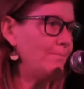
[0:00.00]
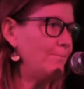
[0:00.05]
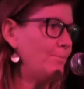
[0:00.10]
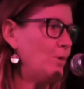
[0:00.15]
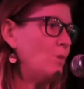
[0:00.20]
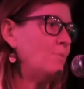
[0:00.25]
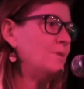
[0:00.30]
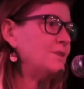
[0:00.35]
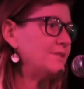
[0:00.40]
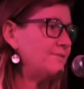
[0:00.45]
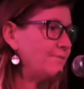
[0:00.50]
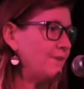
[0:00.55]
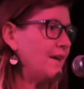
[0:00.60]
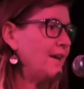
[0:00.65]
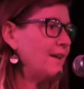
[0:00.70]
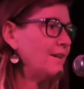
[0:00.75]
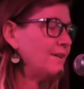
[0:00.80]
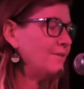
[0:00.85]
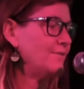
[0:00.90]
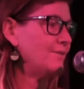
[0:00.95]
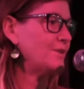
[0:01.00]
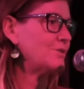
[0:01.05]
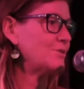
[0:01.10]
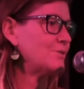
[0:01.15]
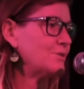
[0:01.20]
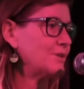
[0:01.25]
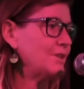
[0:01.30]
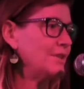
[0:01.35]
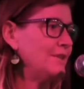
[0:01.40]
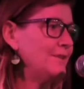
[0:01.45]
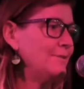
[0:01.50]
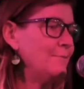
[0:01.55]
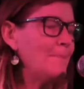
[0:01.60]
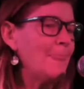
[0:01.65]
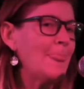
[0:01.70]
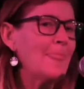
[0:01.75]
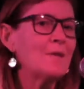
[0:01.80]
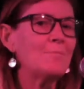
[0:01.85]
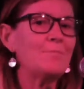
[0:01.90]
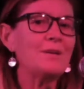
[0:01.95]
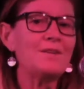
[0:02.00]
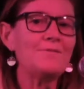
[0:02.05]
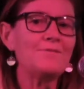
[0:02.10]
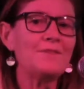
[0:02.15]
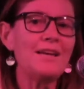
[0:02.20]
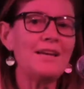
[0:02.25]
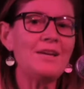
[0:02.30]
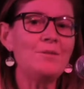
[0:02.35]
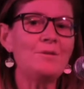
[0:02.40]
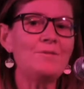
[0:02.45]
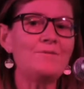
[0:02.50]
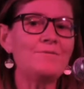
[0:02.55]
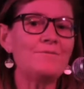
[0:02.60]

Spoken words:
Bombers fan in Victoria, but if they were